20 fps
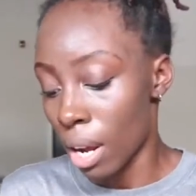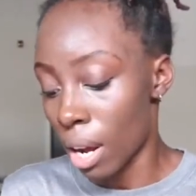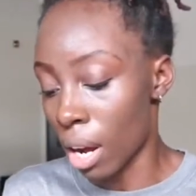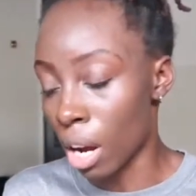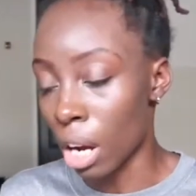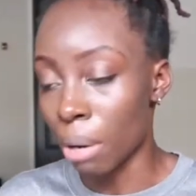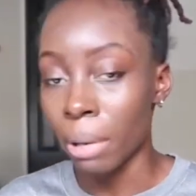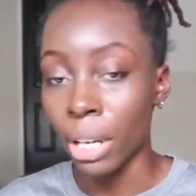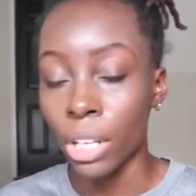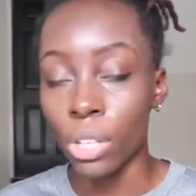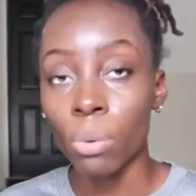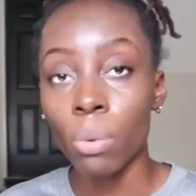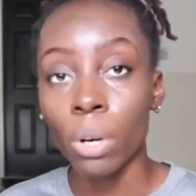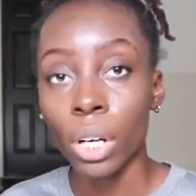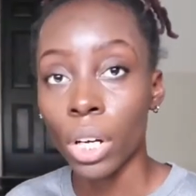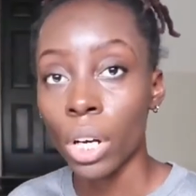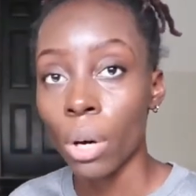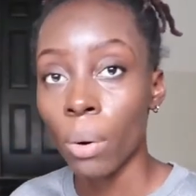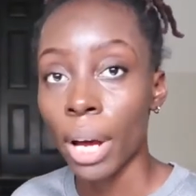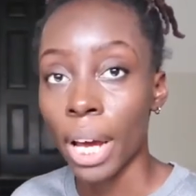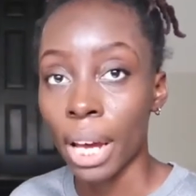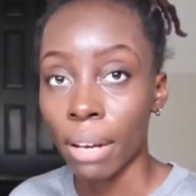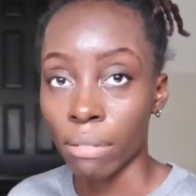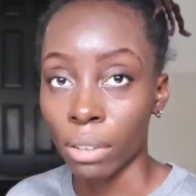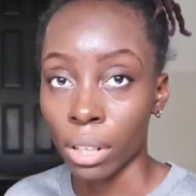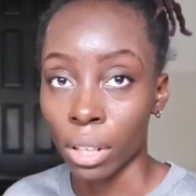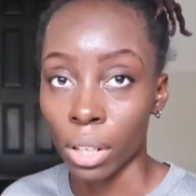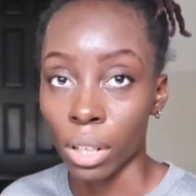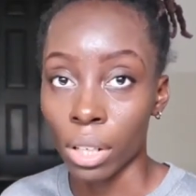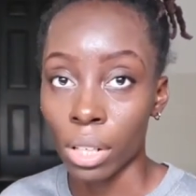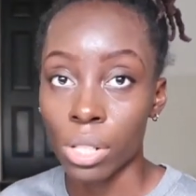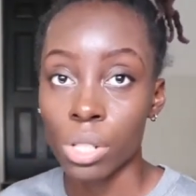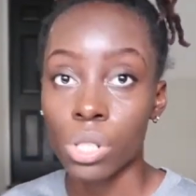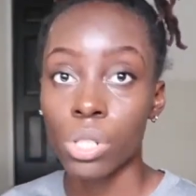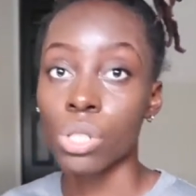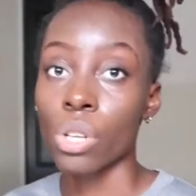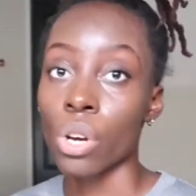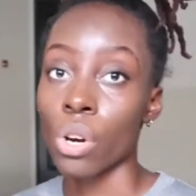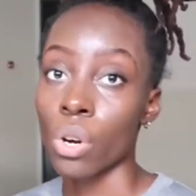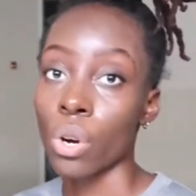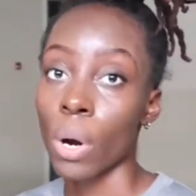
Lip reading: I do wanna go heavier, so.